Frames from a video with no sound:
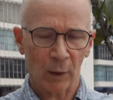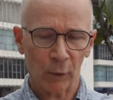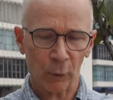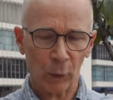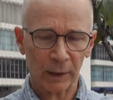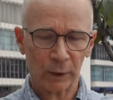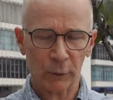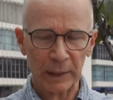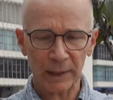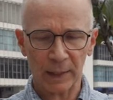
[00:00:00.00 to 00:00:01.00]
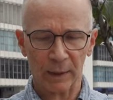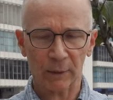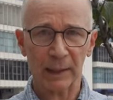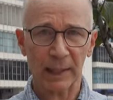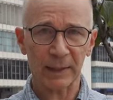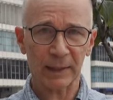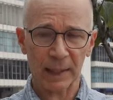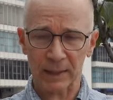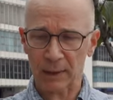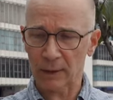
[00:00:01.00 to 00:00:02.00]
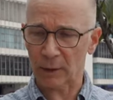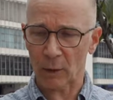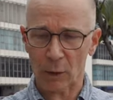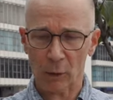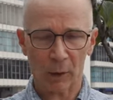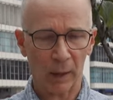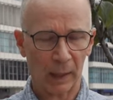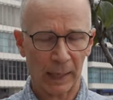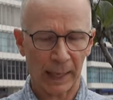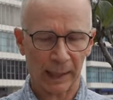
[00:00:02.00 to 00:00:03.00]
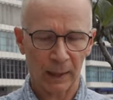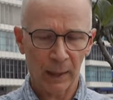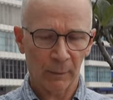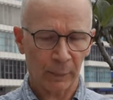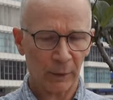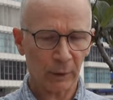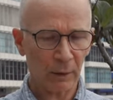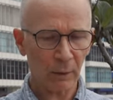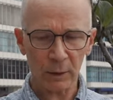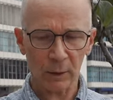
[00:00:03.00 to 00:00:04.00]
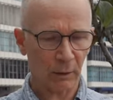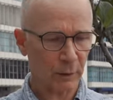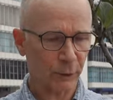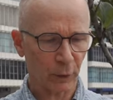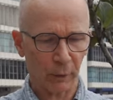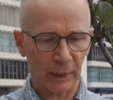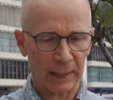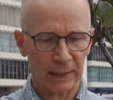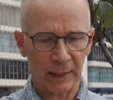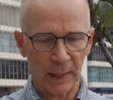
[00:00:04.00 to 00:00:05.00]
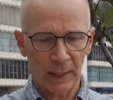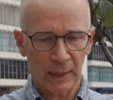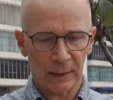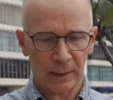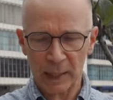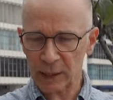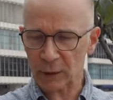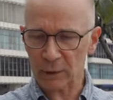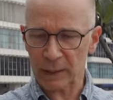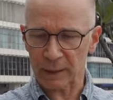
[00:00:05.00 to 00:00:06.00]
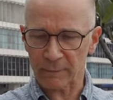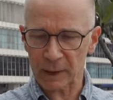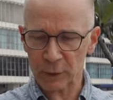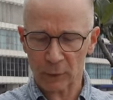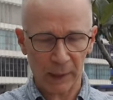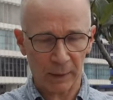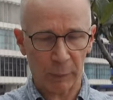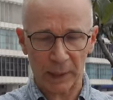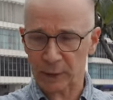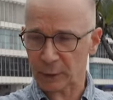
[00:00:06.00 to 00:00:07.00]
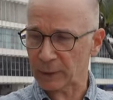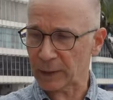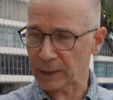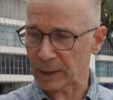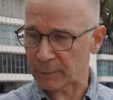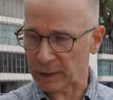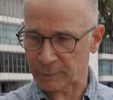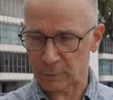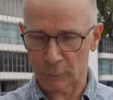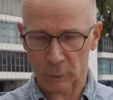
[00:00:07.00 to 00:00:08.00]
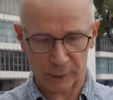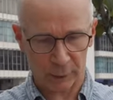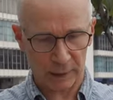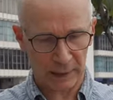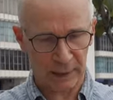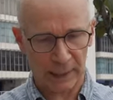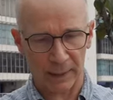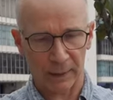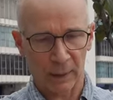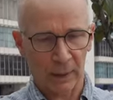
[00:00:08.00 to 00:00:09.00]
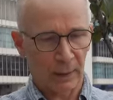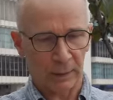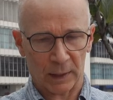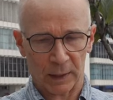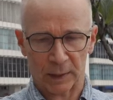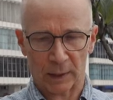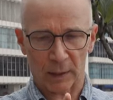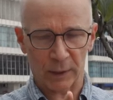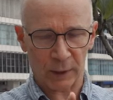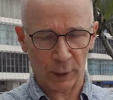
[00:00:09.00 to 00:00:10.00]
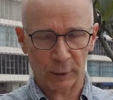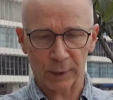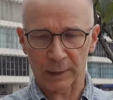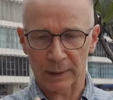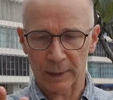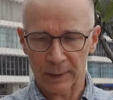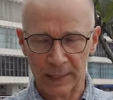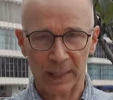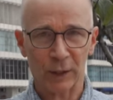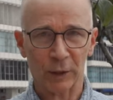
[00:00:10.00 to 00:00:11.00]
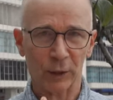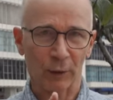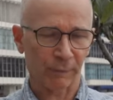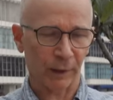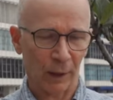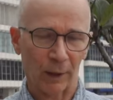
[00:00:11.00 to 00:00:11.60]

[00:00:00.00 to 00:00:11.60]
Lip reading: Only one twist and you can extend the whole leg. But you can also control these sections individually by turning them if you want to extend just certain sections of the